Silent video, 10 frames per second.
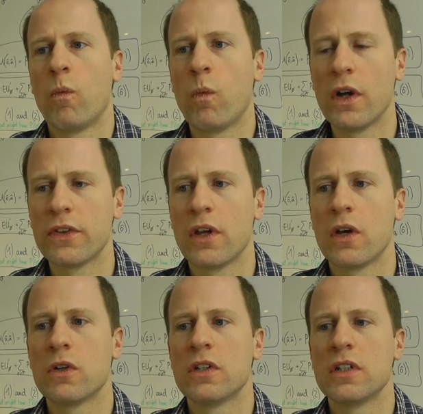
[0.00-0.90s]
What
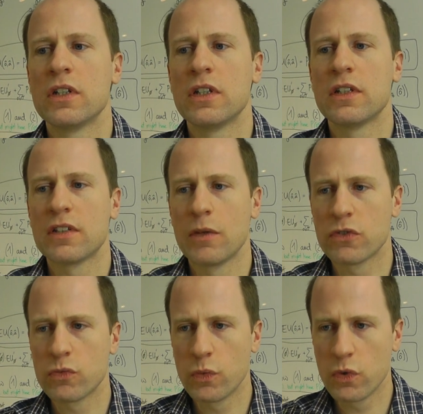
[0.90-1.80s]
it
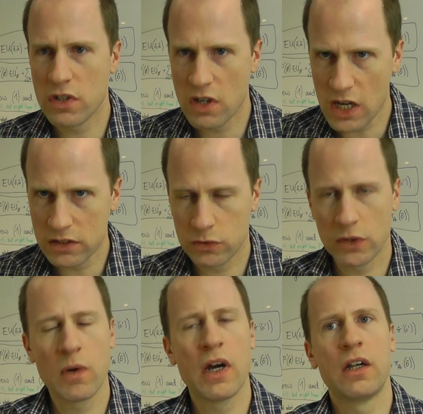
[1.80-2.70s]
seems we would not
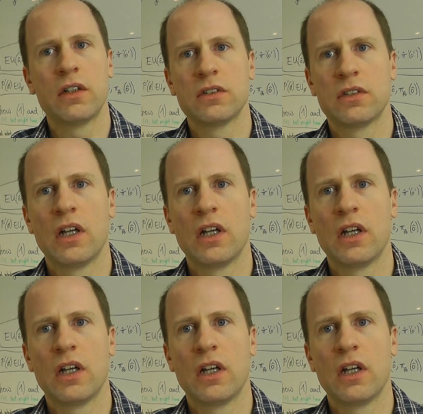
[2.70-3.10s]
require,